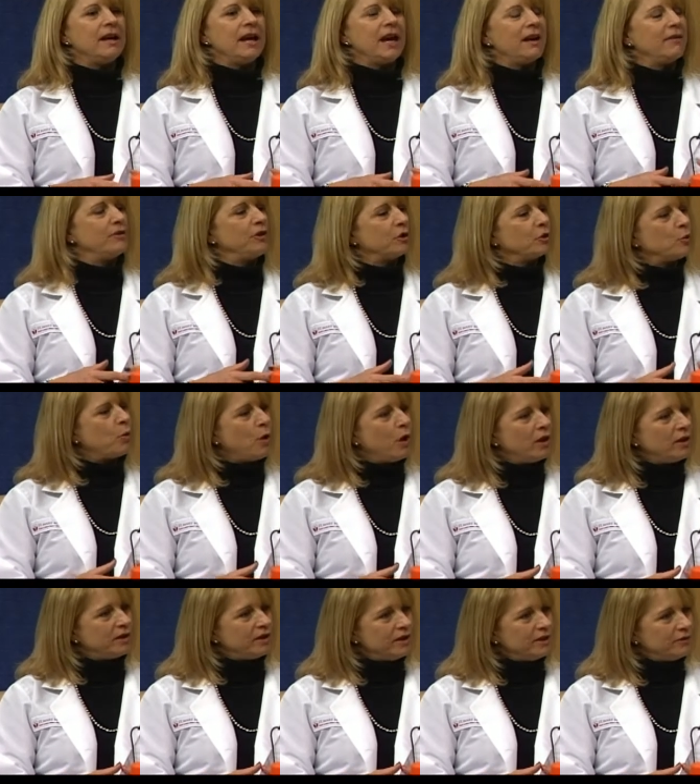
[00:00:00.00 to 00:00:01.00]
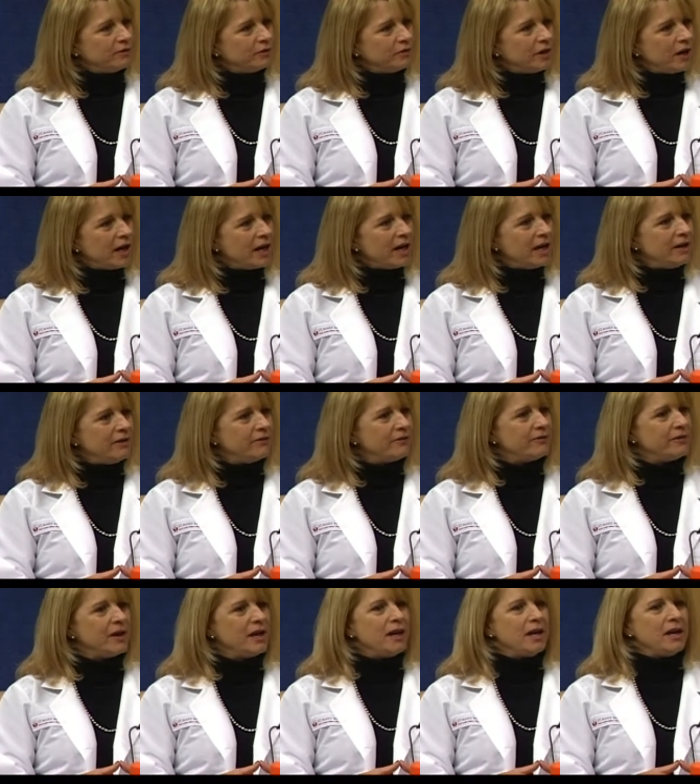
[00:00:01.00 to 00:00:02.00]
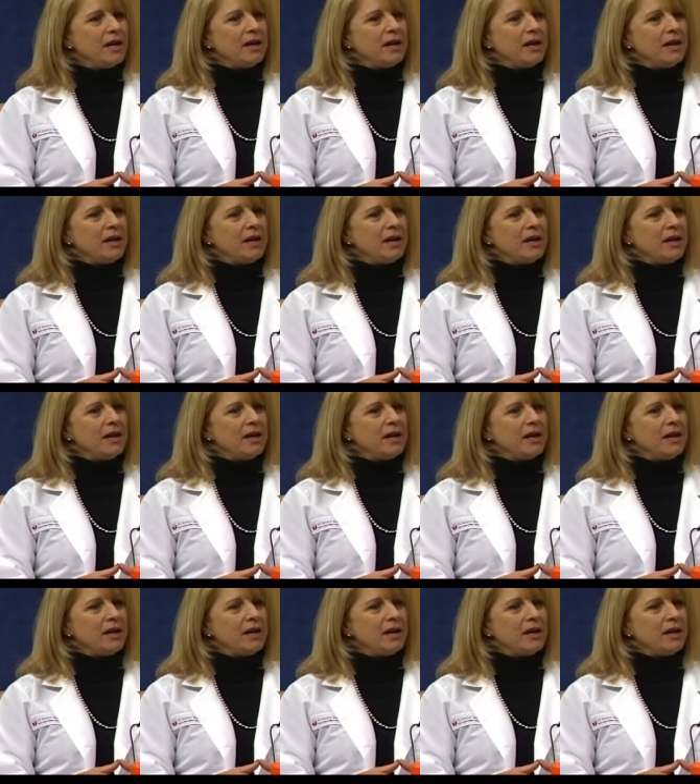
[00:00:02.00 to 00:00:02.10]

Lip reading: have their quality of life.